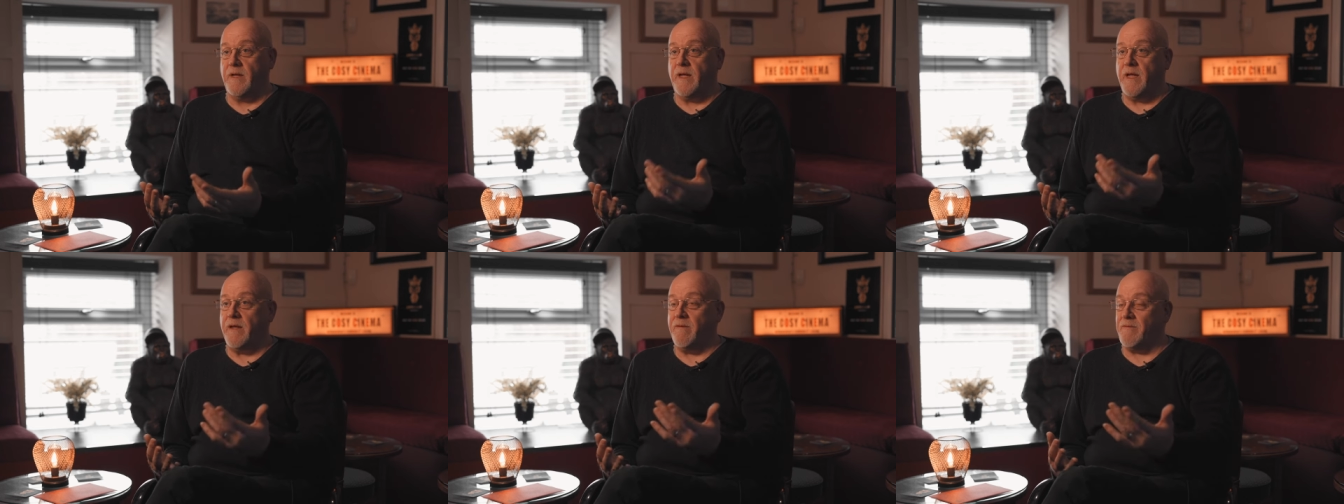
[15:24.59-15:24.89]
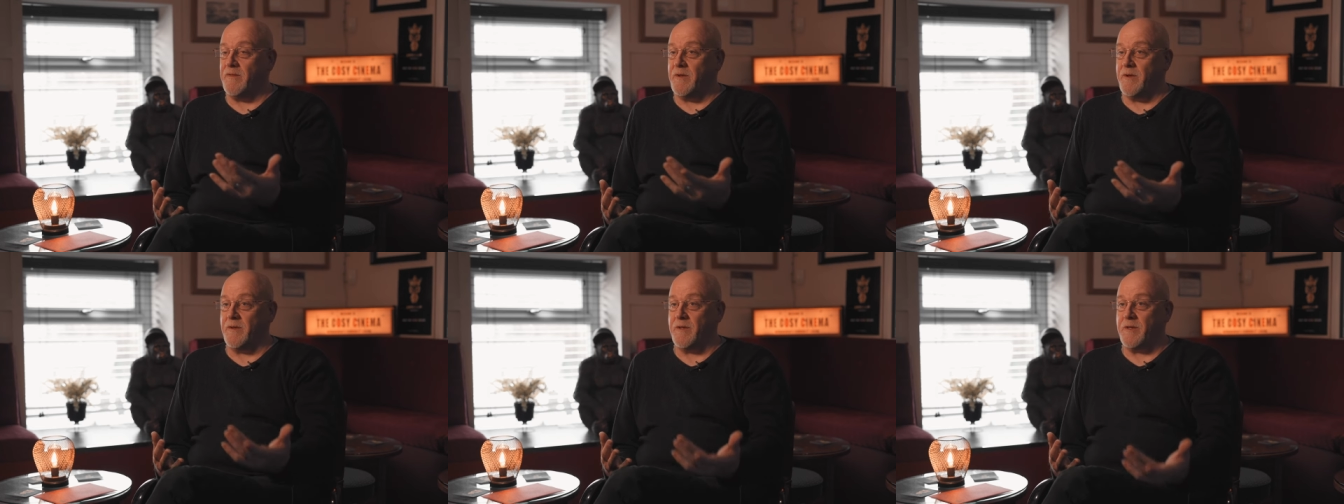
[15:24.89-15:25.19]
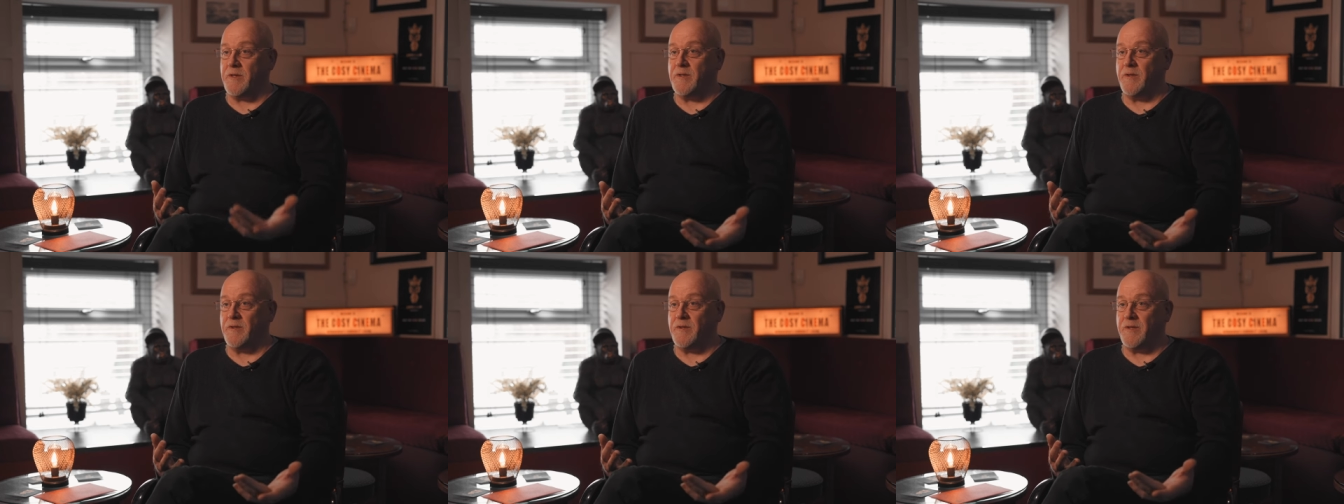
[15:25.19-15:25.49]
even though
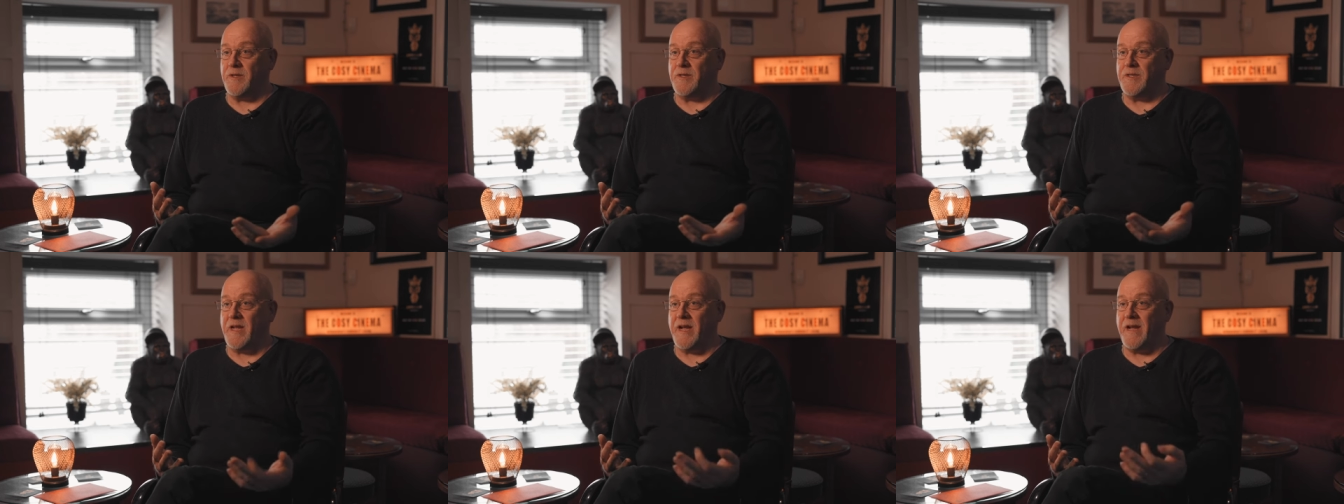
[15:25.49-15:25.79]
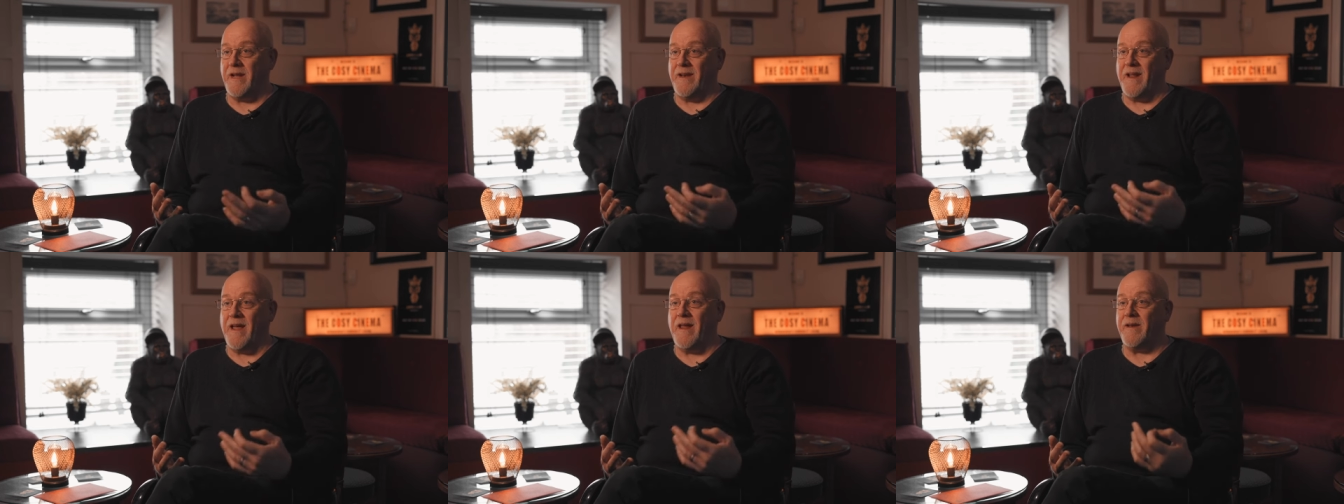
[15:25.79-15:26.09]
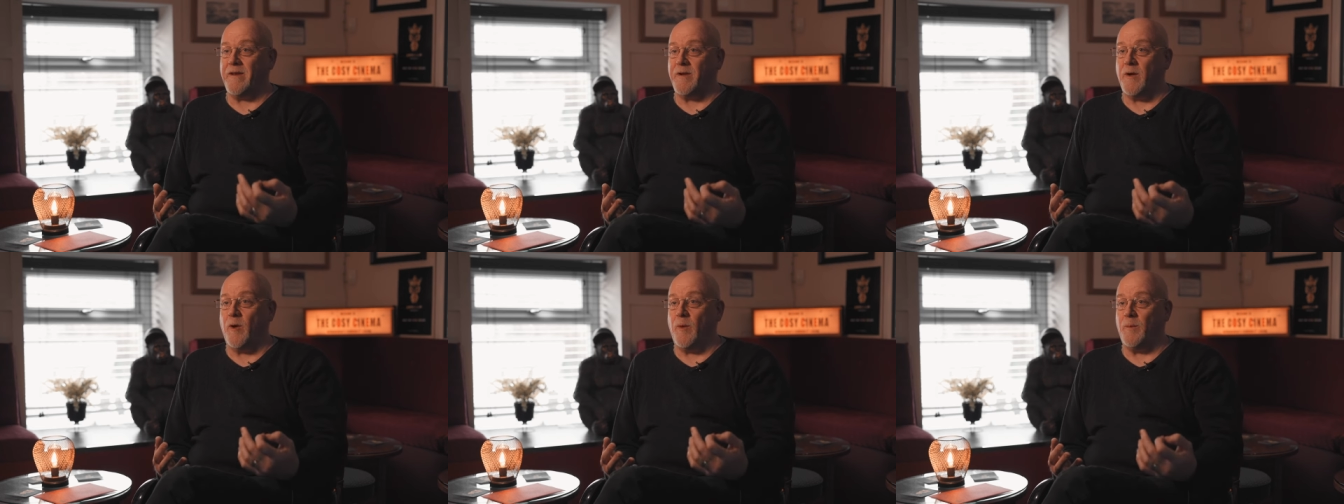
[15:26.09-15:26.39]
they're sort of
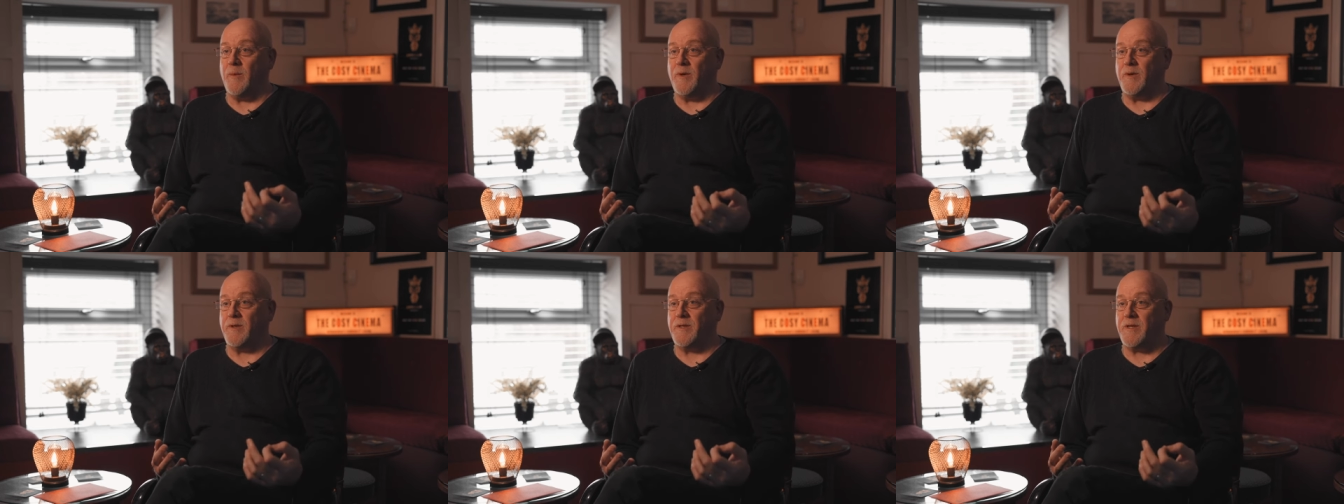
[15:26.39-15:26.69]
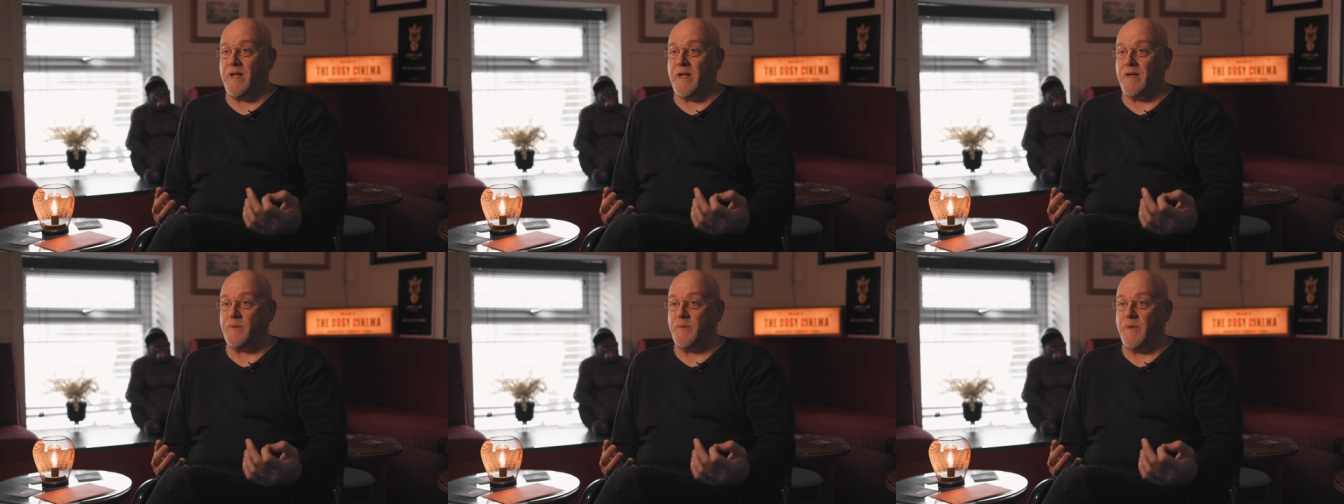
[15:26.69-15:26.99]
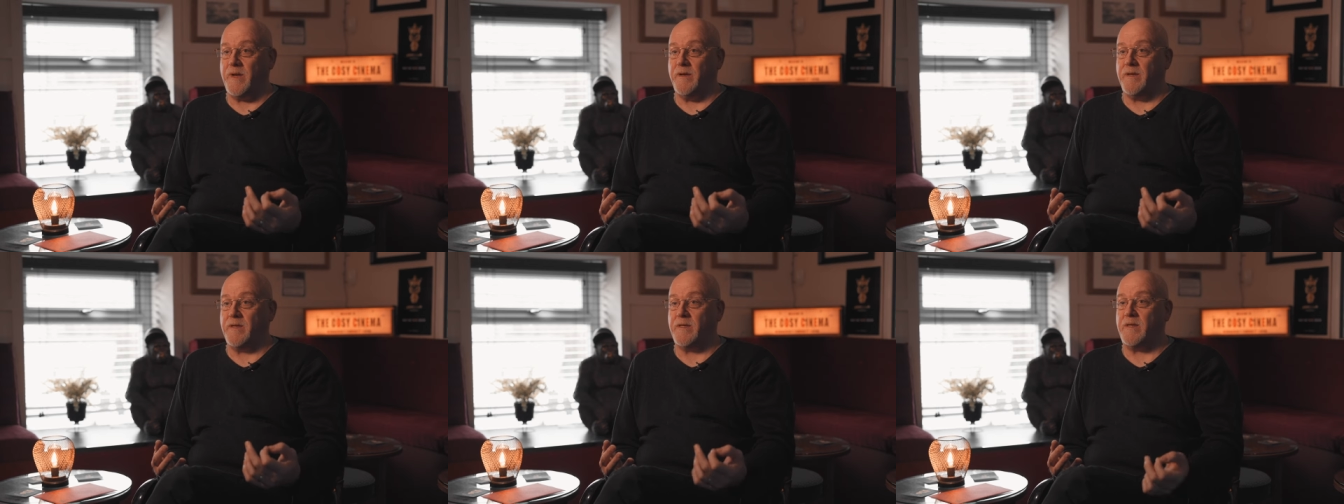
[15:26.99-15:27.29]
second-hand almost
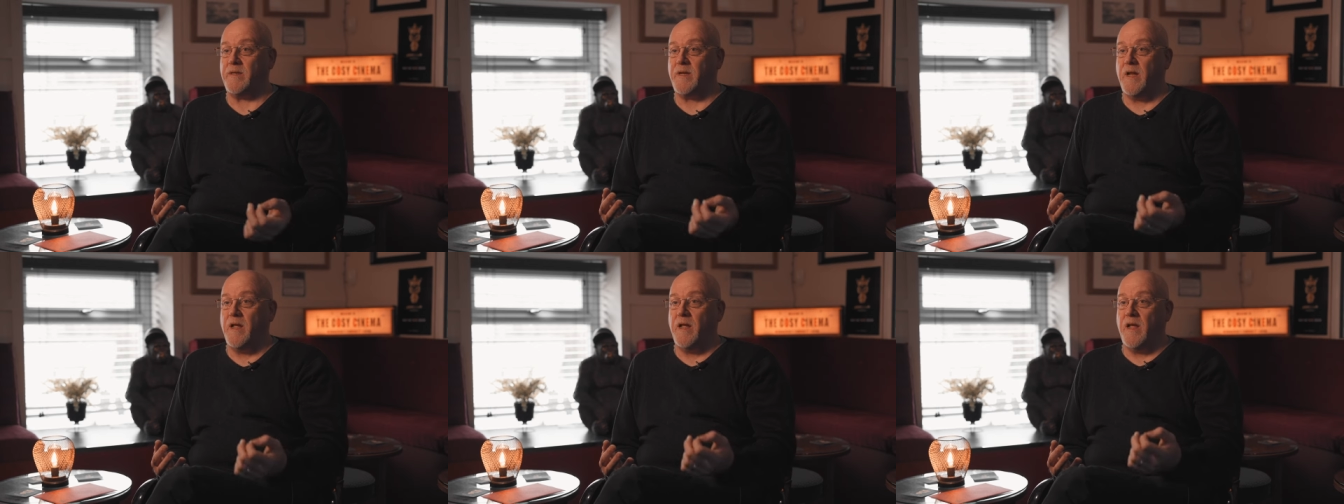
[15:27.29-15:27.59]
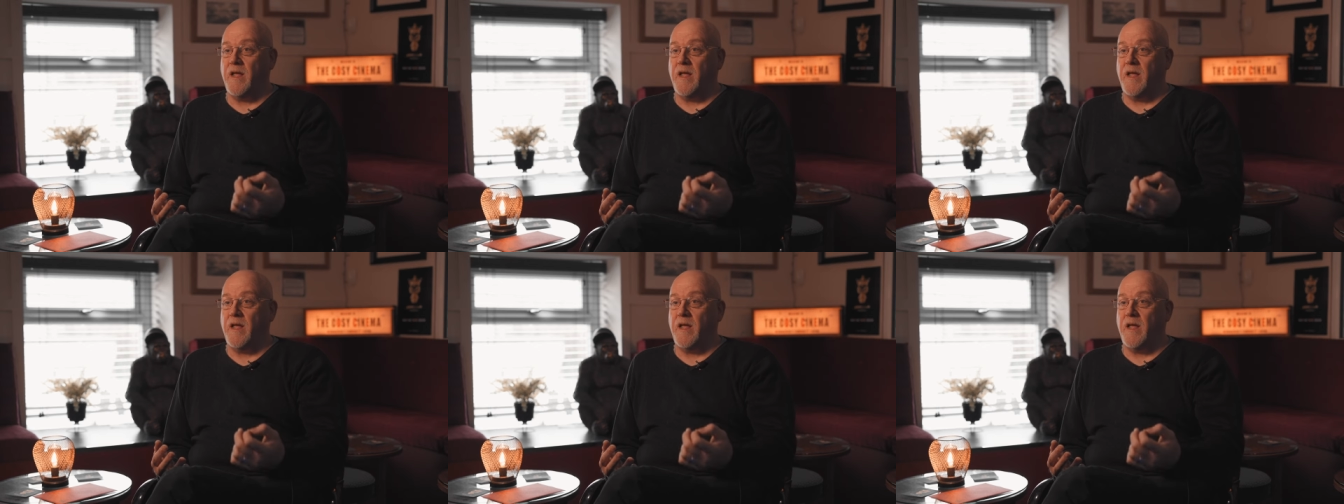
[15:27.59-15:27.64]
experiences,